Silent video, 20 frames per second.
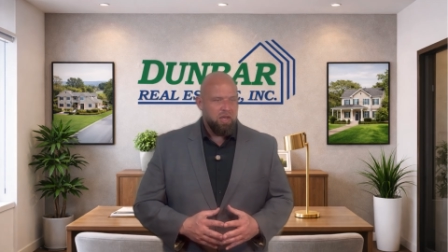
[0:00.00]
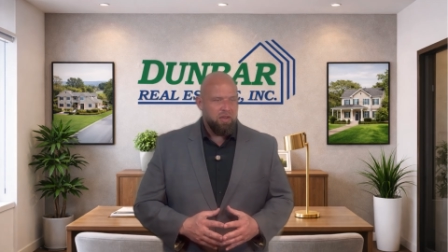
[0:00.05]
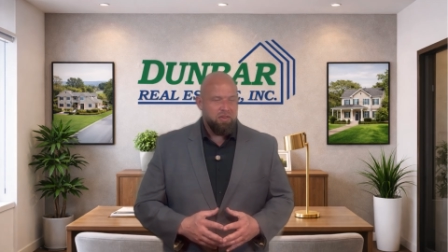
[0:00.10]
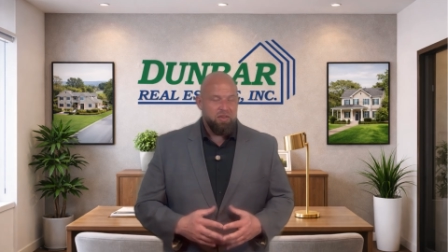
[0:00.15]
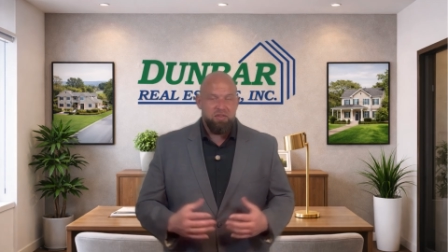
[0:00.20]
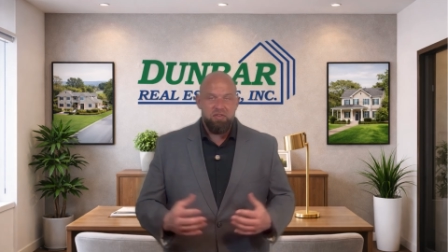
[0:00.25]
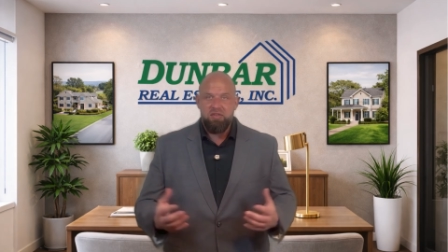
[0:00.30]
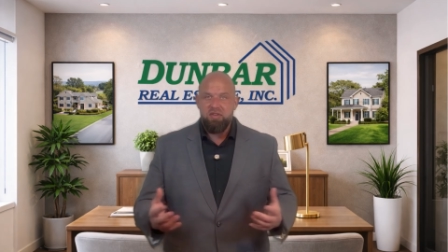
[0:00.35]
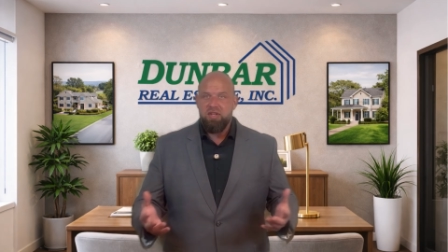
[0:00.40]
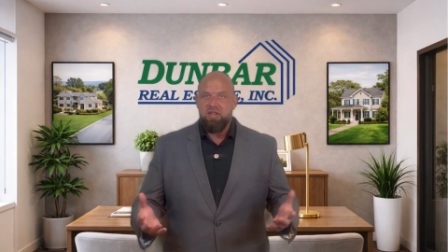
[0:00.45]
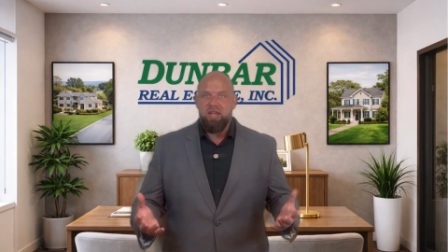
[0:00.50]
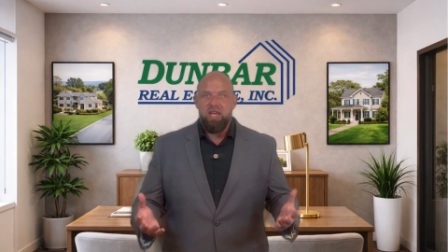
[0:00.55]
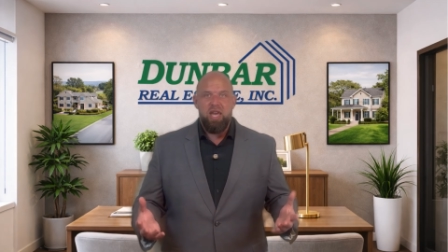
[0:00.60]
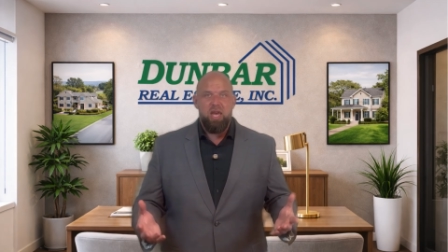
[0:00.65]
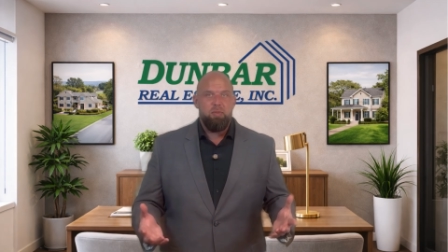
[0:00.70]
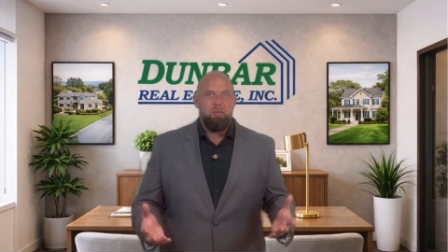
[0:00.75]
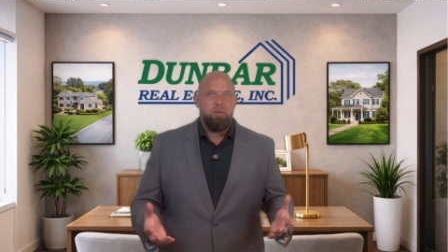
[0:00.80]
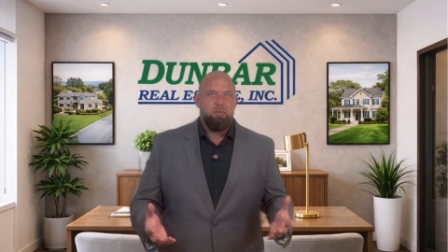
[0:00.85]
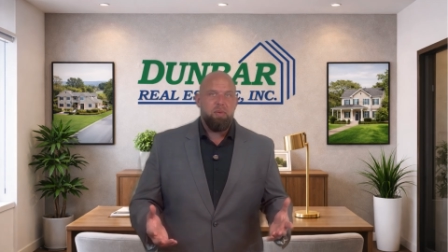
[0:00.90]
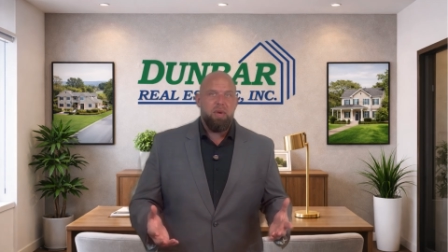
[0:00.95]
This didn't
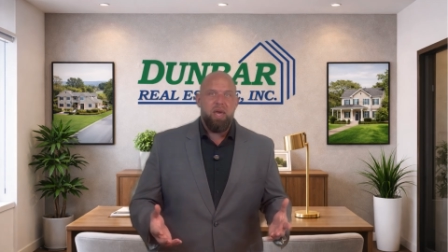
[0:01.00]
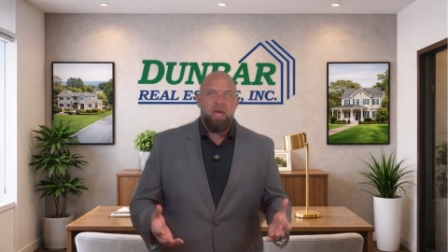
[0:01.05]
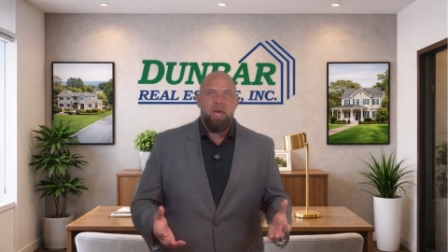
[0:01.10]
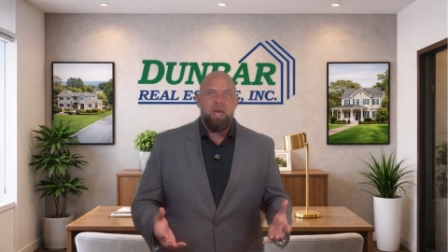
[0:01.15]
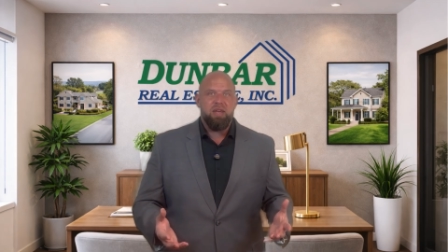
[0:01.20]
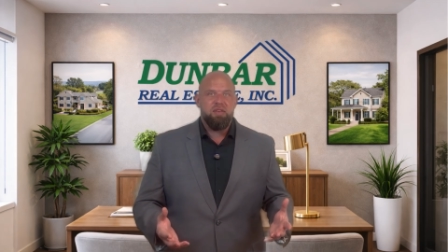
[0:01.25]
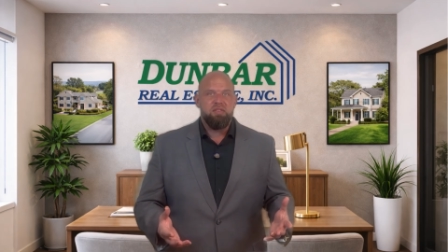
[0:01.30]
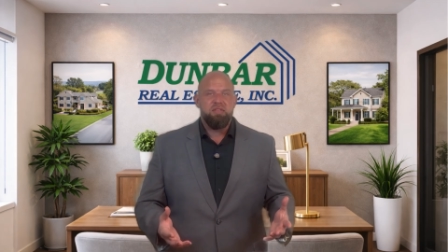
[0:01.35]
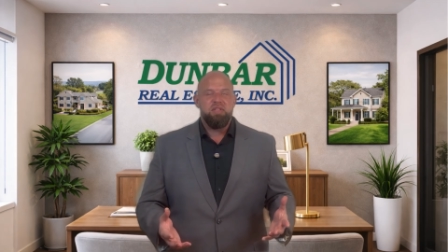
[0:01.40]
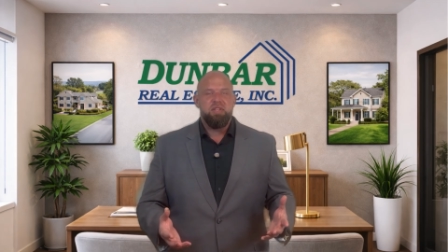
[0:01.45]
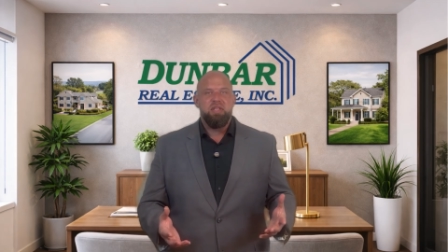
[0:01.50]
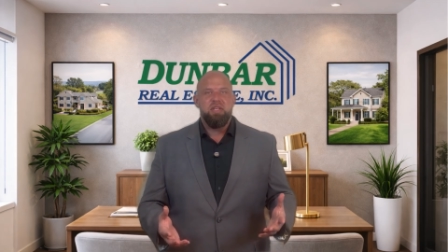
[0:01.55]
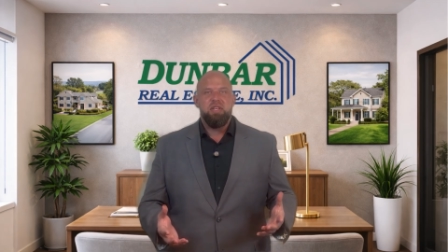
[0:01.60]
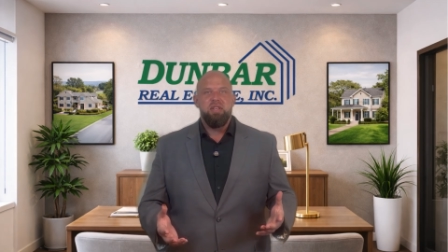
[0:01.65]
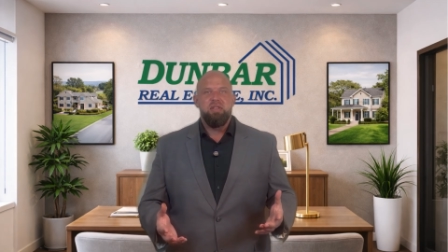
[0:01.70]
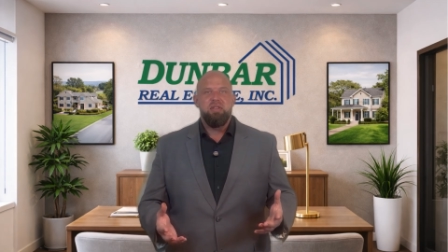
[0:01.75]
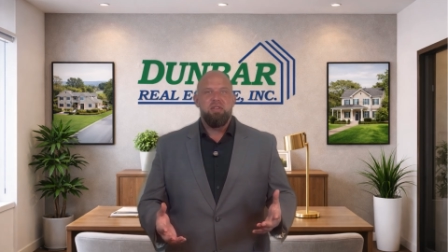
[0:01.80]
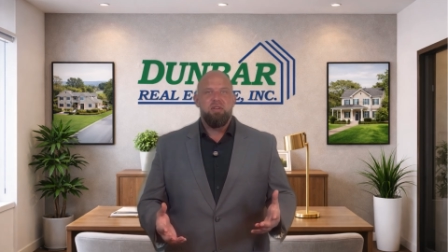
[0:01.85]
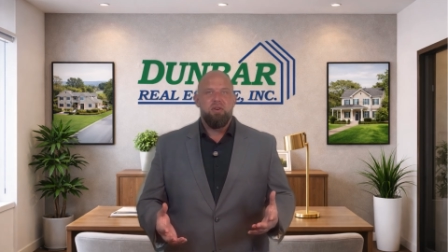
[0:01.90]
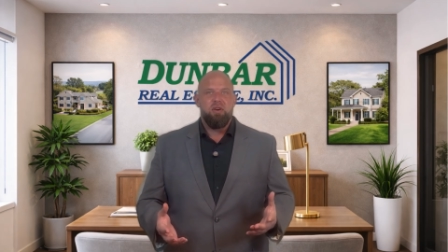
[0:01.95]
happen by accident.
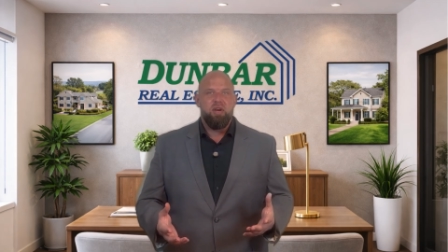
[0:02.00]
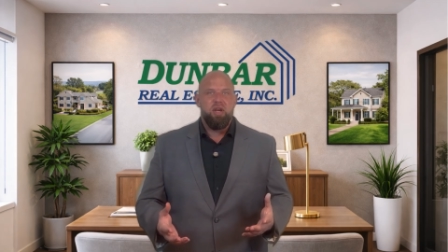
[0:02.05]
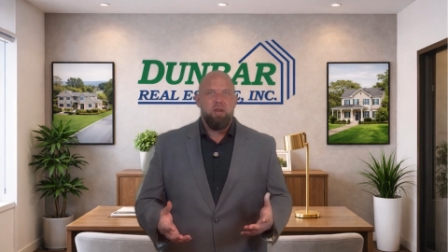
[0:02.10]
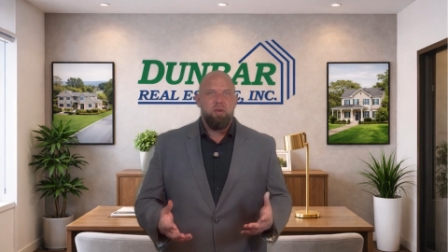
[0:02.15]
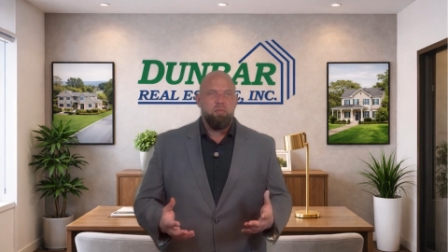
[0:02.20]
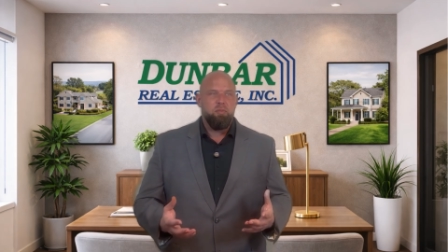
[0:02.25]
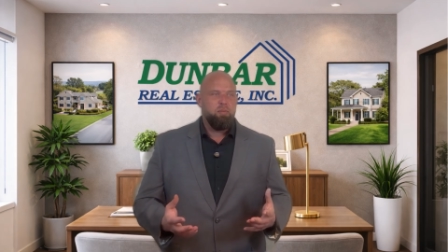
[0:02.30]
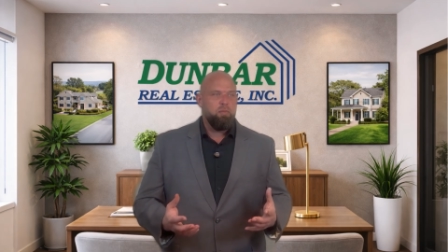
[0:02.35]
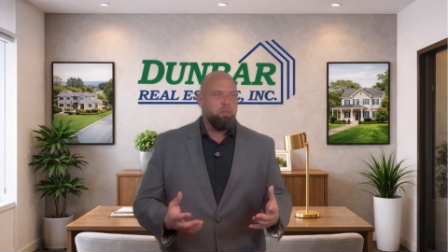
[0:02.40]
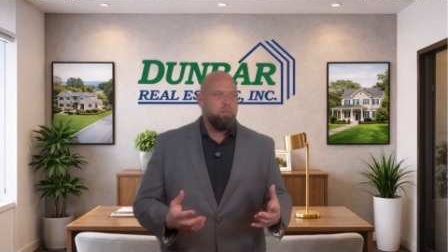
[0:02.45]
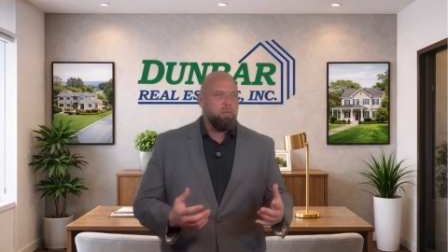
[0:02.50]
All right.